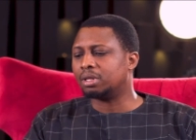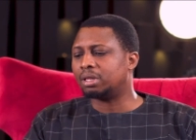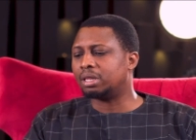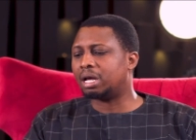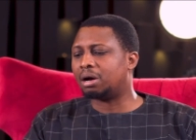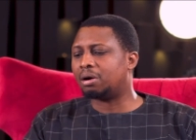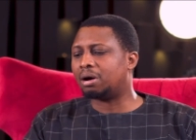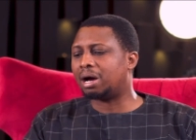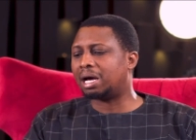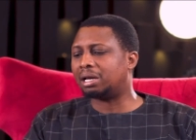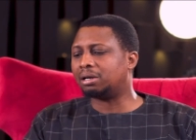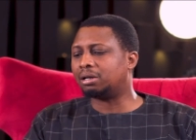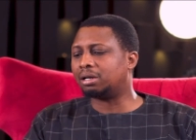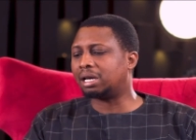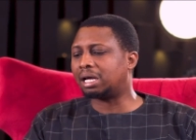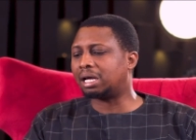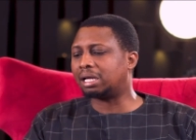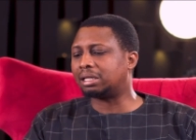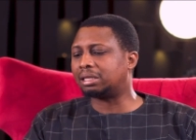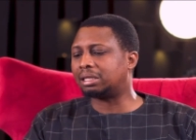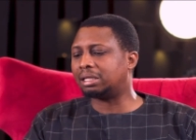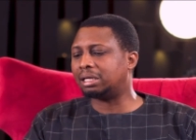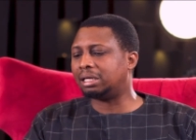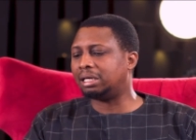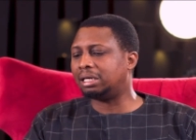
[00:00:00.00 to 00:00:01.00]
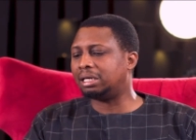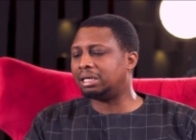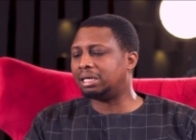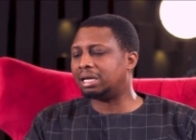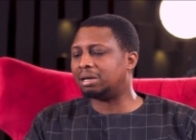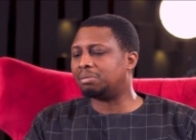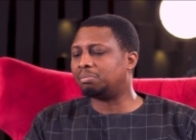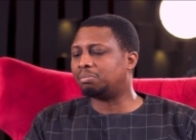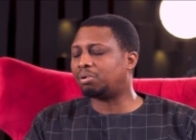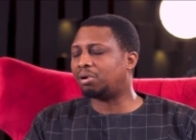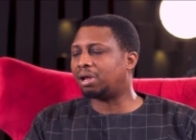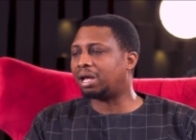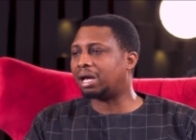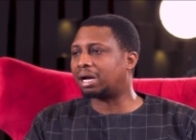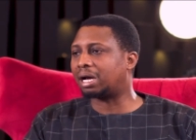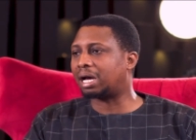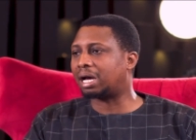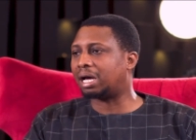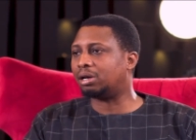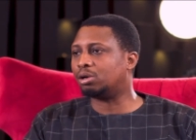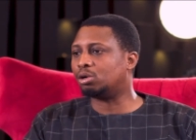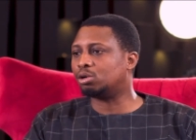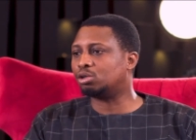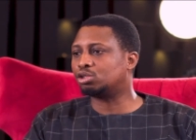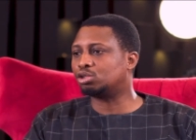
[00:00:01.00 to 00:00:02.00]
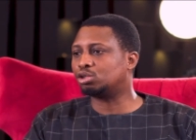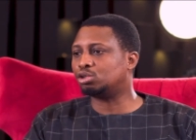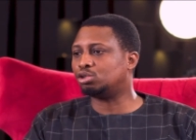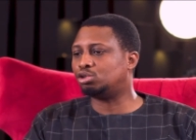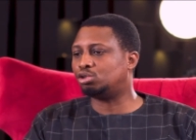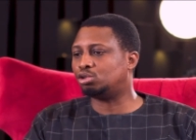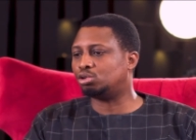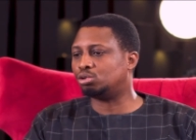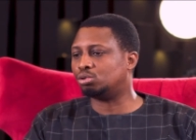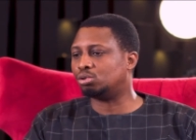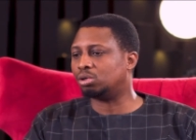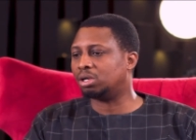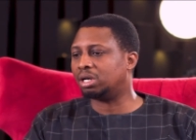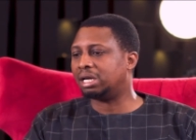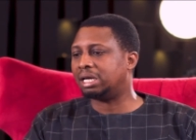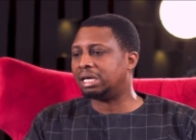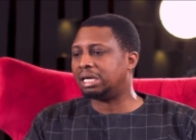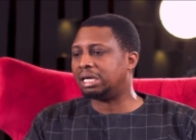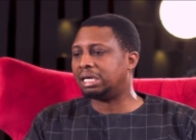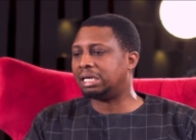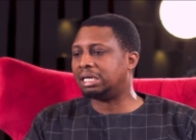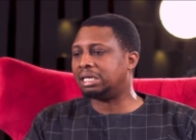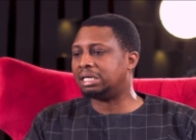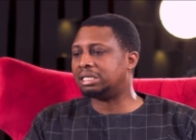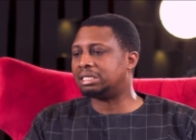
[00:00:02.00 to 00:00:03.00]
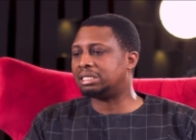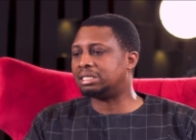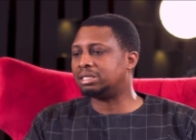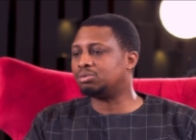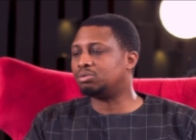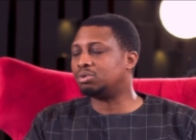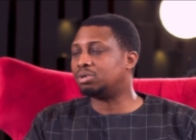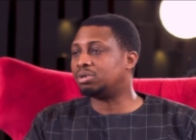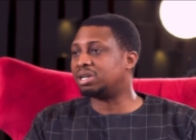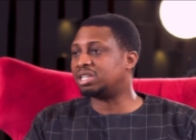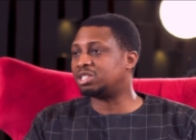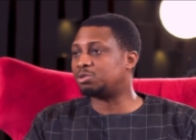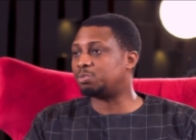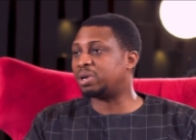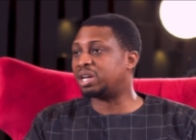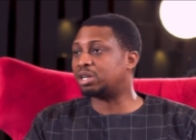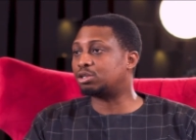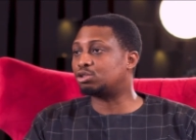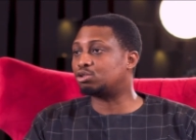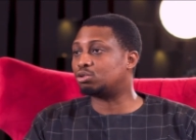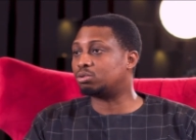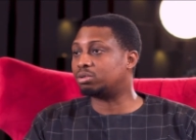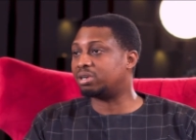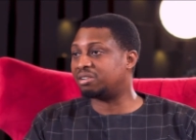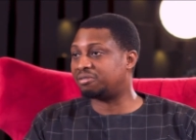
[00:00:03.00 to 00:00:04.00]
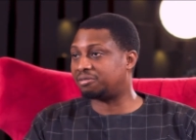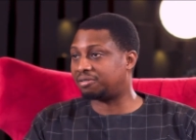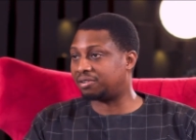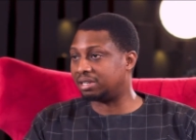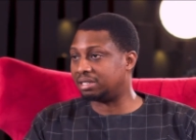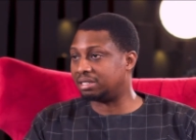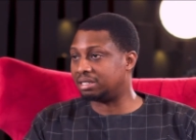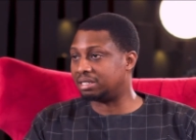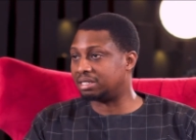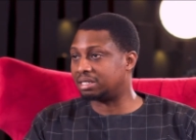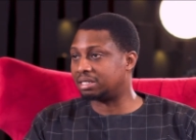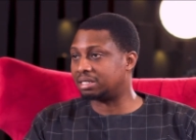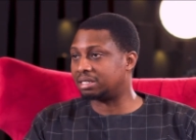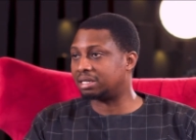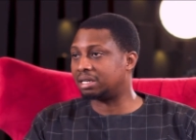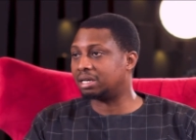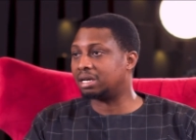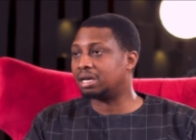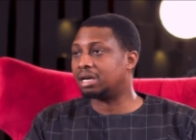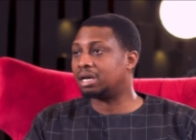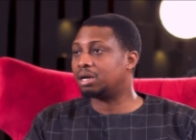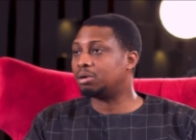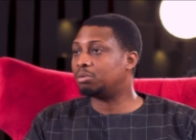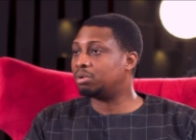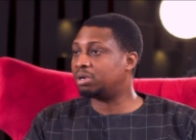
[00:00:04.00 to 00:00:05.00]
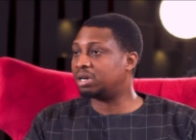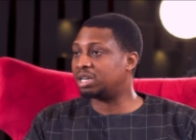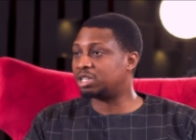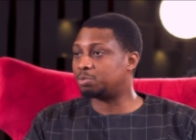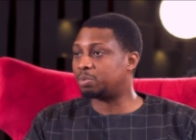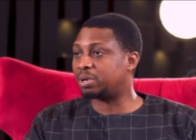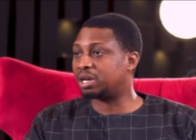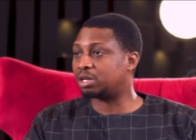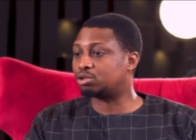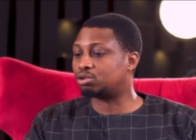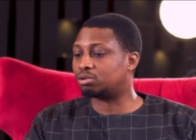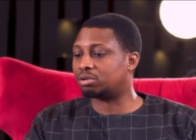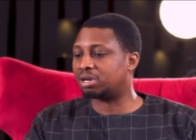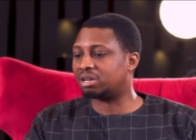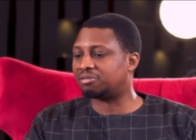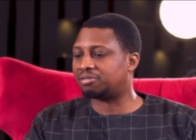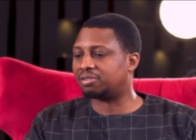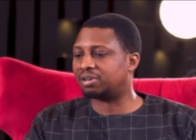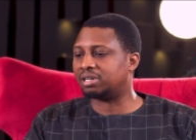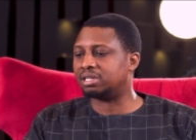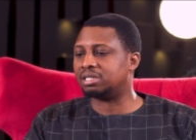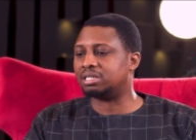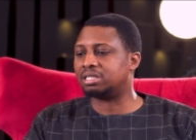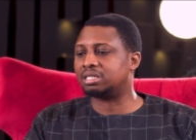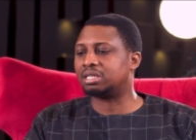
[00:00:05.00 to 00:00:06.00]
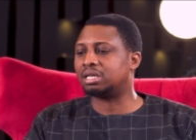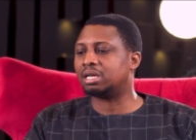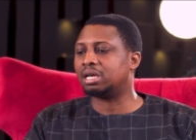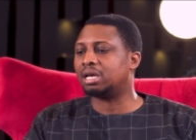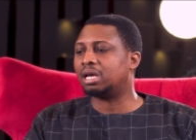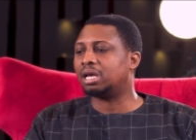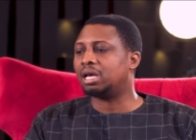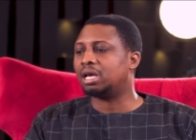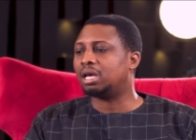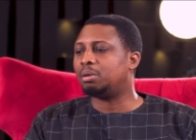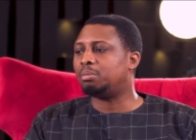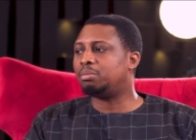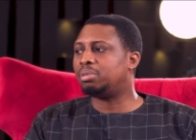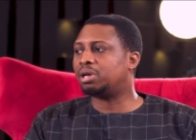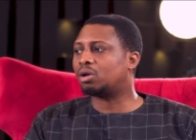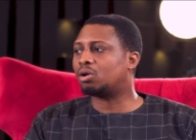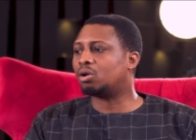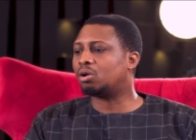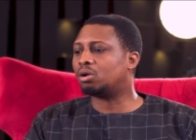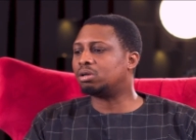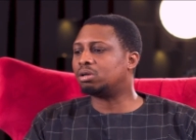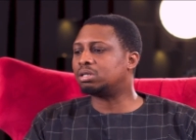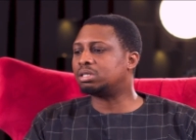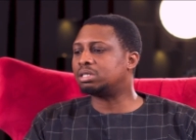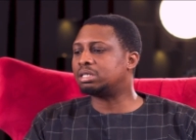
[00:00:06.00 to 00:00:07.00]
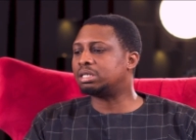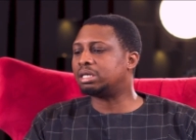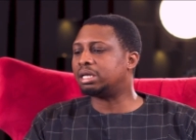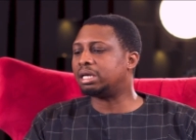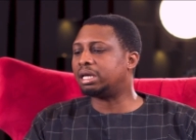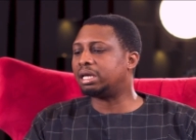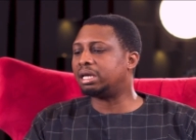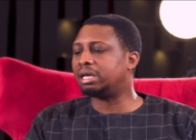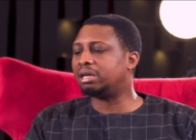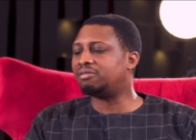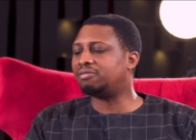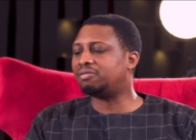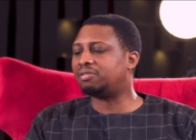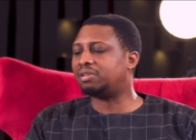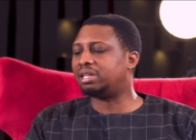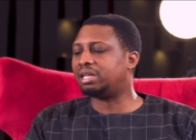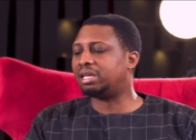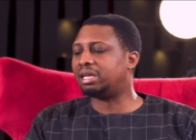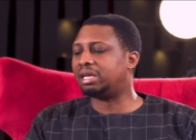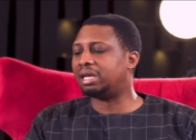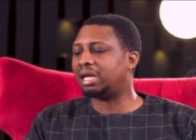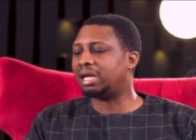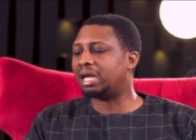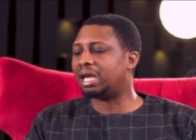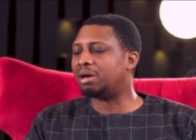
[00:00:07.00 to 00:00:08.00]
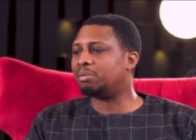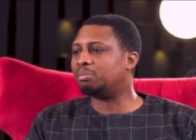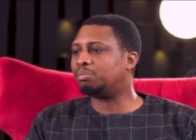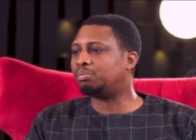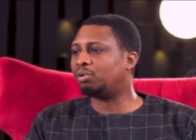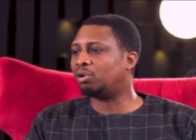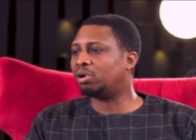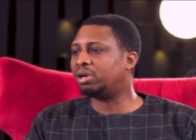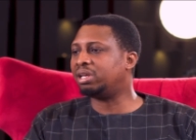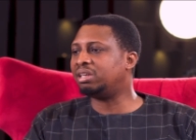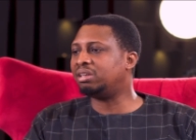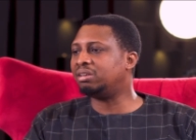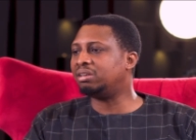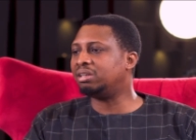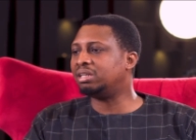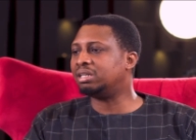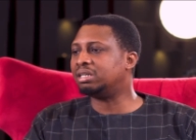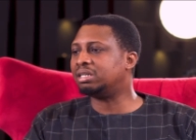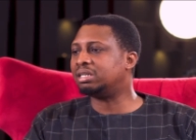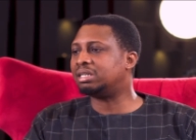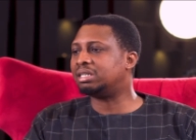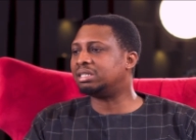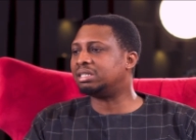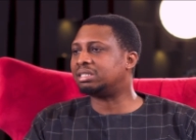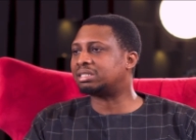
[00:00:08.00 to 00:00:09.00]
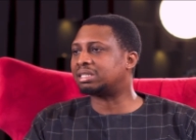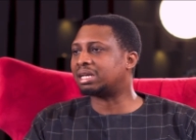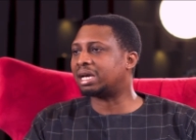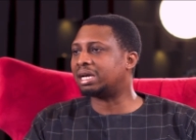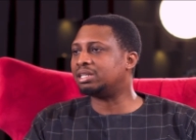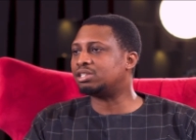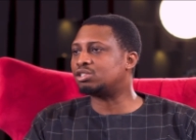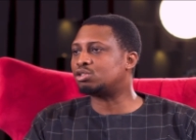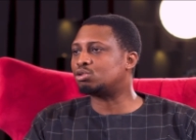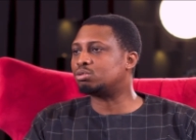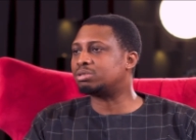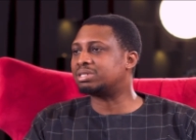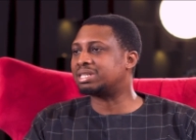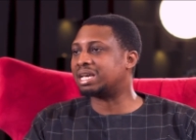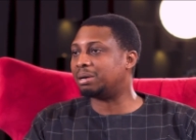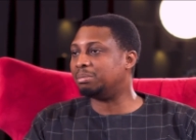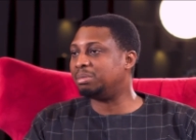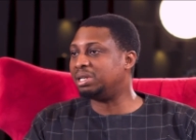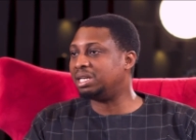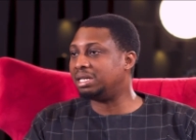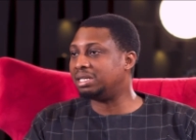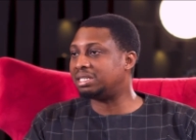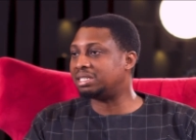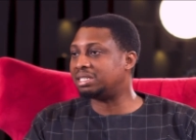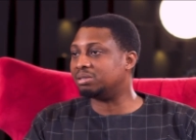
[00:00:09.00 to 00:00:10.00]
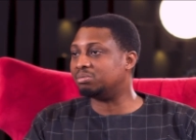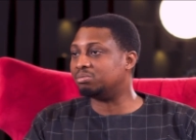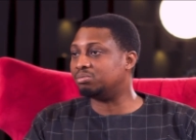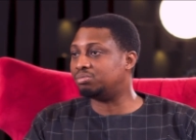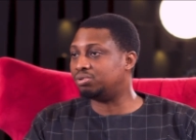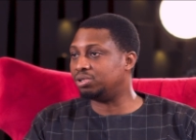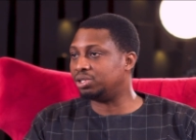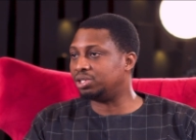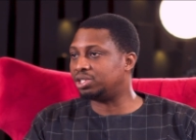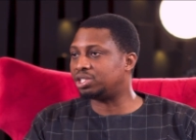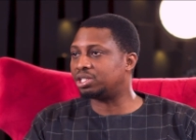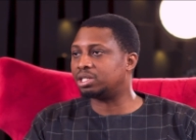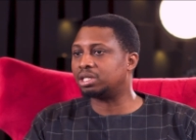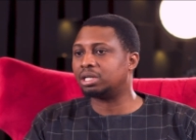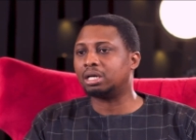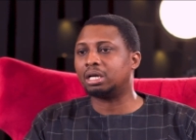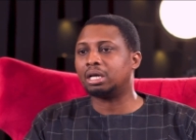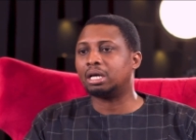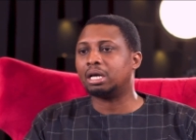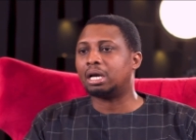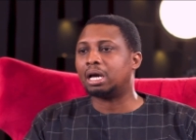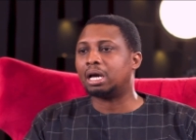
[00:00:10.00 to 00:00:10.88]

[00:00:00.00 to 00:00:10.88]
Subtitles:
Now, another thing the employer can also do is with respect to reference. With respect to reference. Because if the employee decides to terminate in breach,